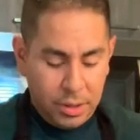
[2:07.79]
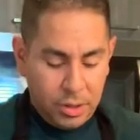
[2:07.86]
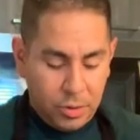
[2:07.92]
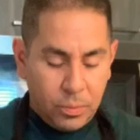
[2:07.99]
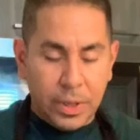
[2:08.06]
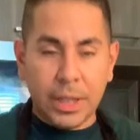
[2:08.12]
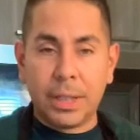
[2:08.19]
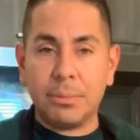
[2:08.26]

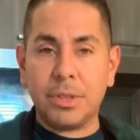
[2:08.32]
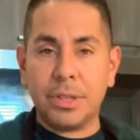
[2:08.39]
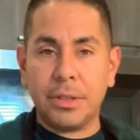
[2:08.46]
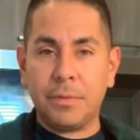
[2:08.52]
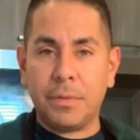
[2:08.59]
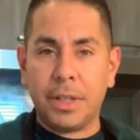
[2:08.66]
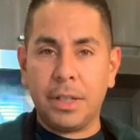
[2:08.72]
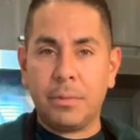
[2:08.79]
when it comes to the
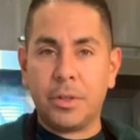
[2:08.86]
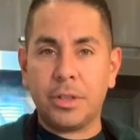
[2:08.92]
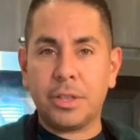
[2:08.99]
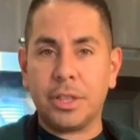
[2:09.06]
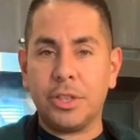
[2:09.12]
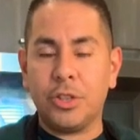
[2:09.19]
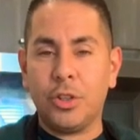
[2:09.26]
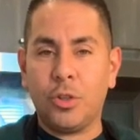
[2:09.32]
flavors,
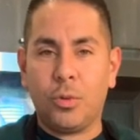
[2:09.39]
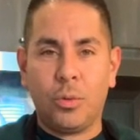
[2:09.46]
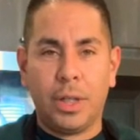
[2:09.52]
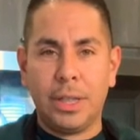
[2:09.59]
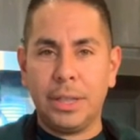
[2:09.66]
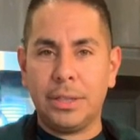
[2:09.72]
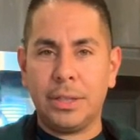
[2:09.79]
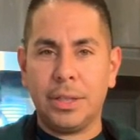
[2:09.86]
because you don't
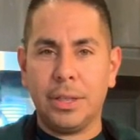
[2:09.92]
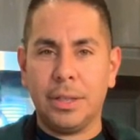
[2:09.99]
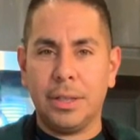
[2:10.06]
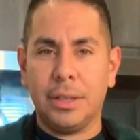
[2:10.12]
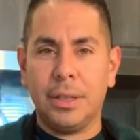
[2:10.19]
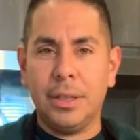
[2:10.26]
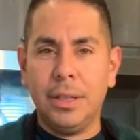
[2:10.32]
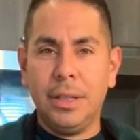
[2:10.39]
want it
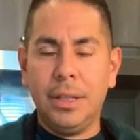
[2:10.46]
to